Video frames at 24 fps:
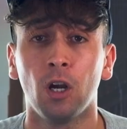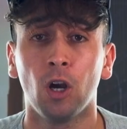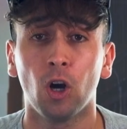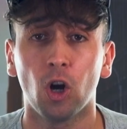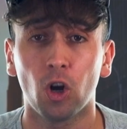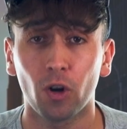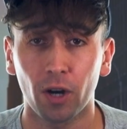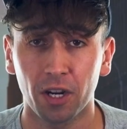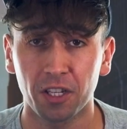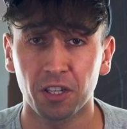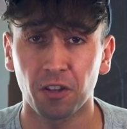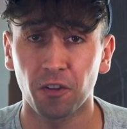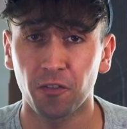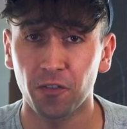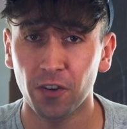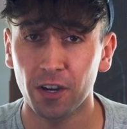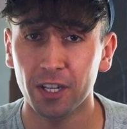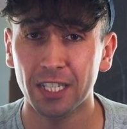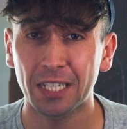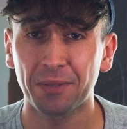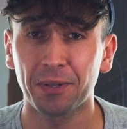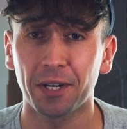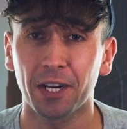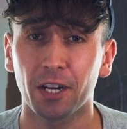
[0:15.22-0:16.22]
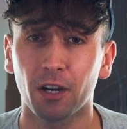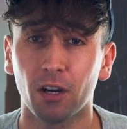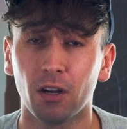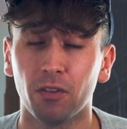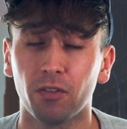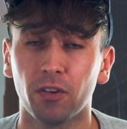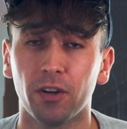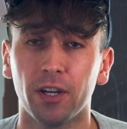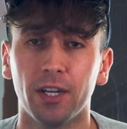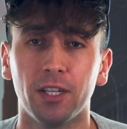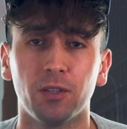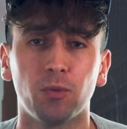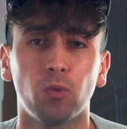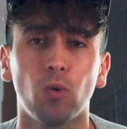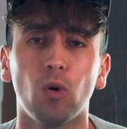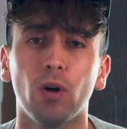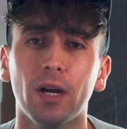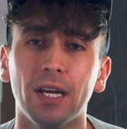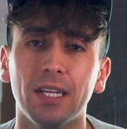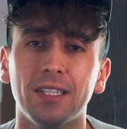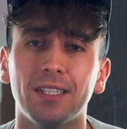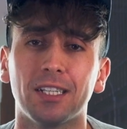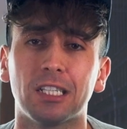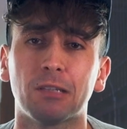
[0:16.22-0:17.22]
Alright, so the first thing I'm going to go over is what
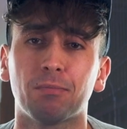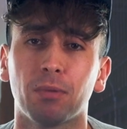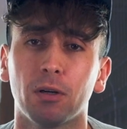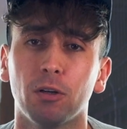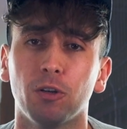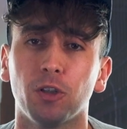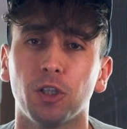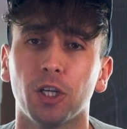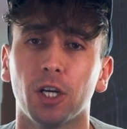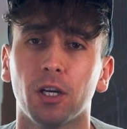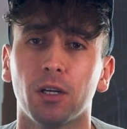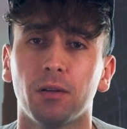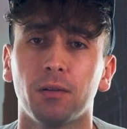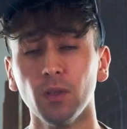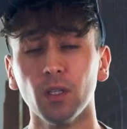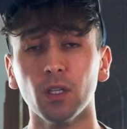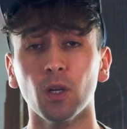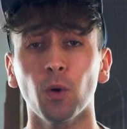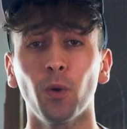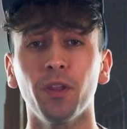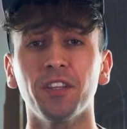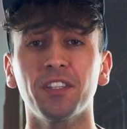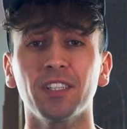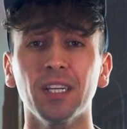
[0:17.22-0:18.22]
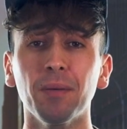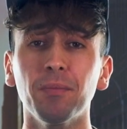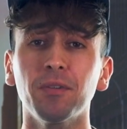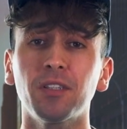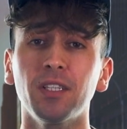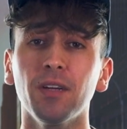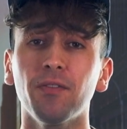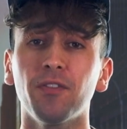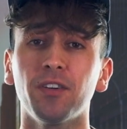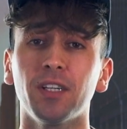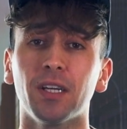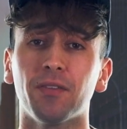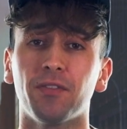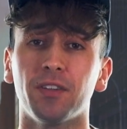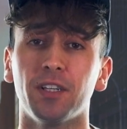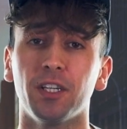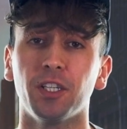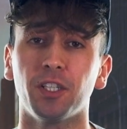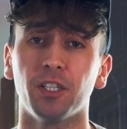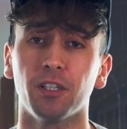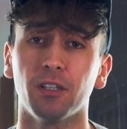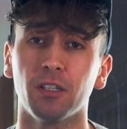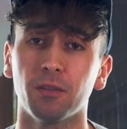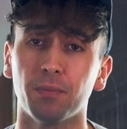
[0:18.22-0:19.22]
is exposure? Well, there's a couple of different
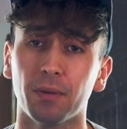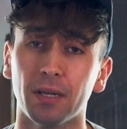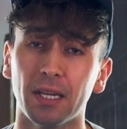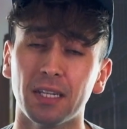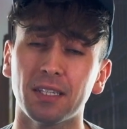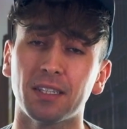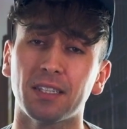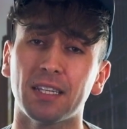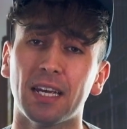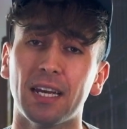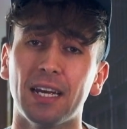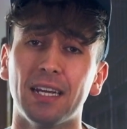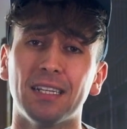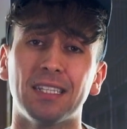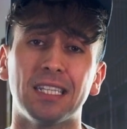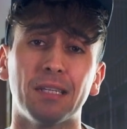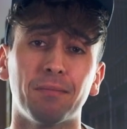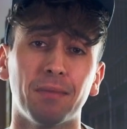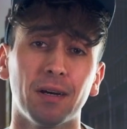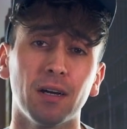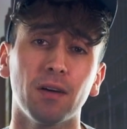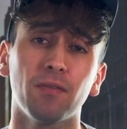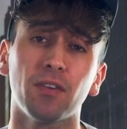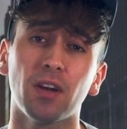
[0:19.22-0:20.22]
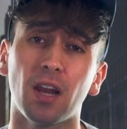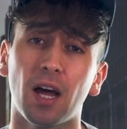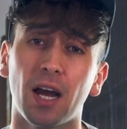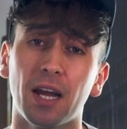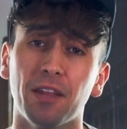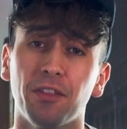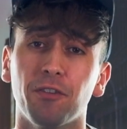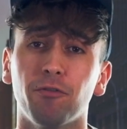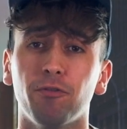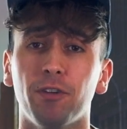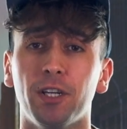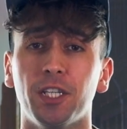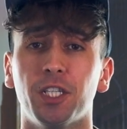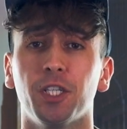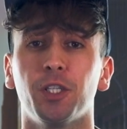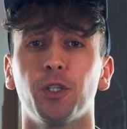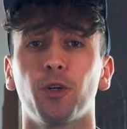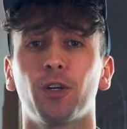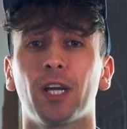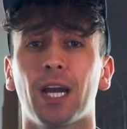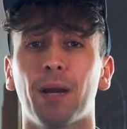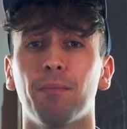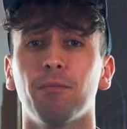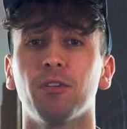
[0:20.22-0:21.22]
definitions, but let's say it's the amount of light that reaches
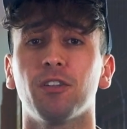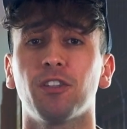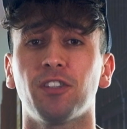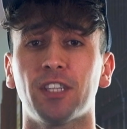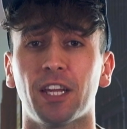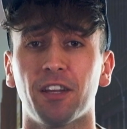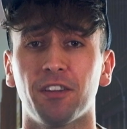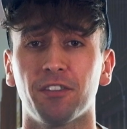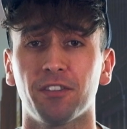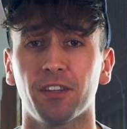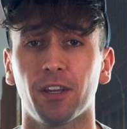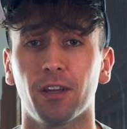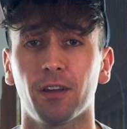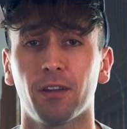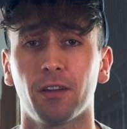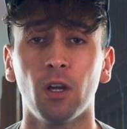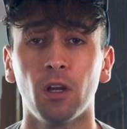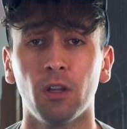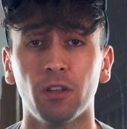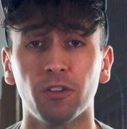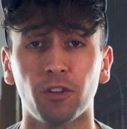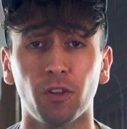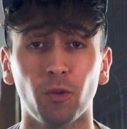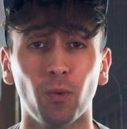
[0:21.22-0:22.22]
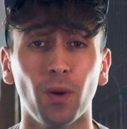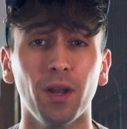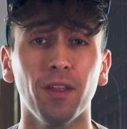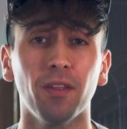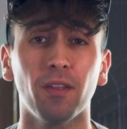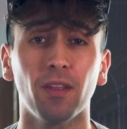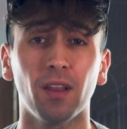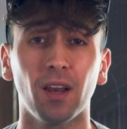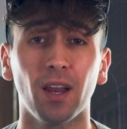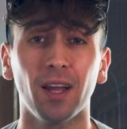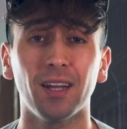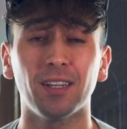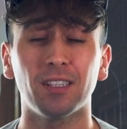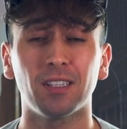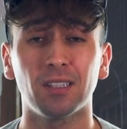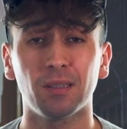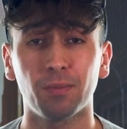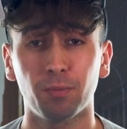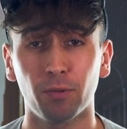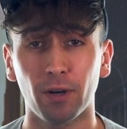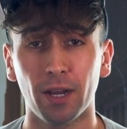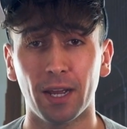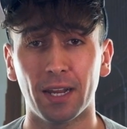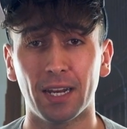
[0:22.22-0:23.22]
your camera's sensor. So the way that the light is
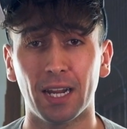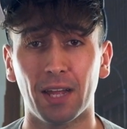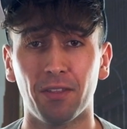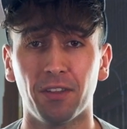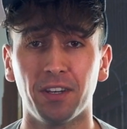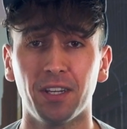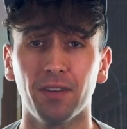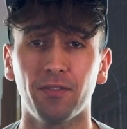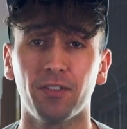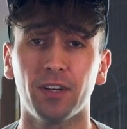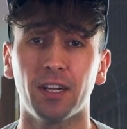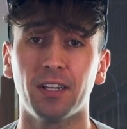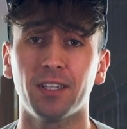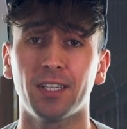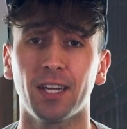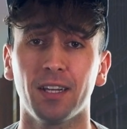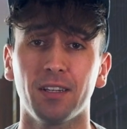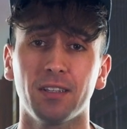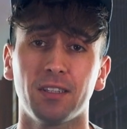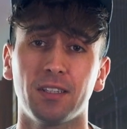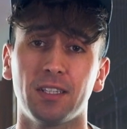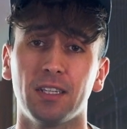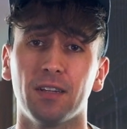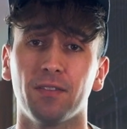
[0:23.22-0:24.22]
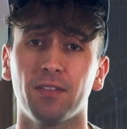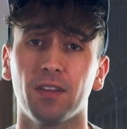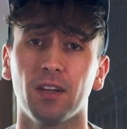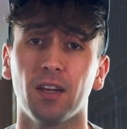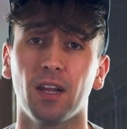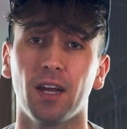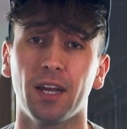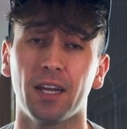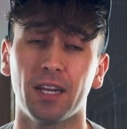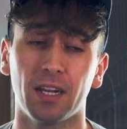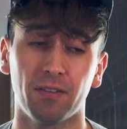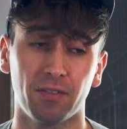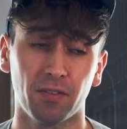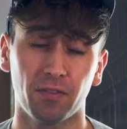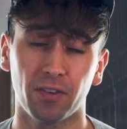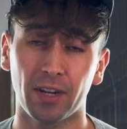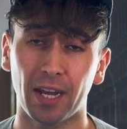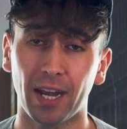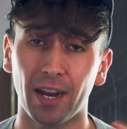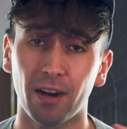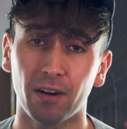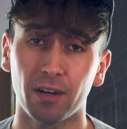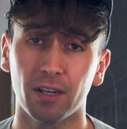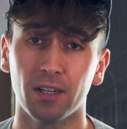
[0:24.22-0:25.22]
spread and the different intensity of the light in different
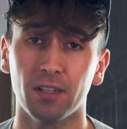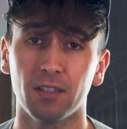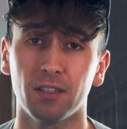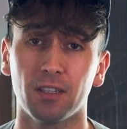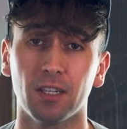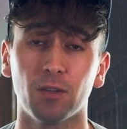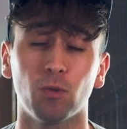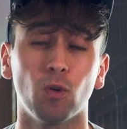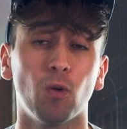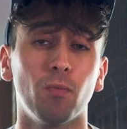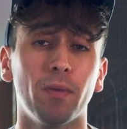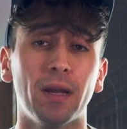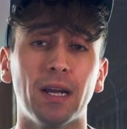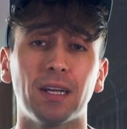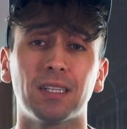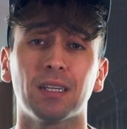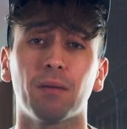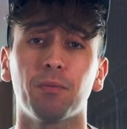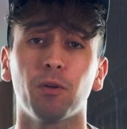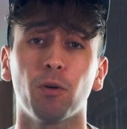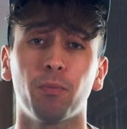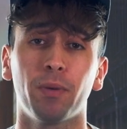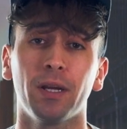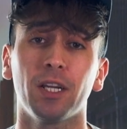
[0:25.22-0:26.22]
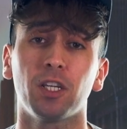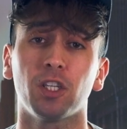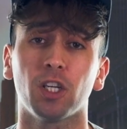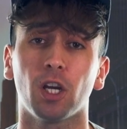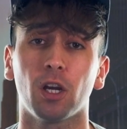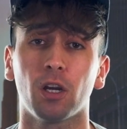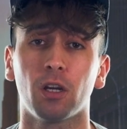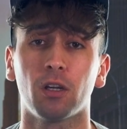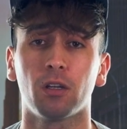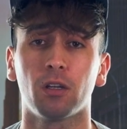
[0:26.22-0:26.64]
areas is what makes up your picture.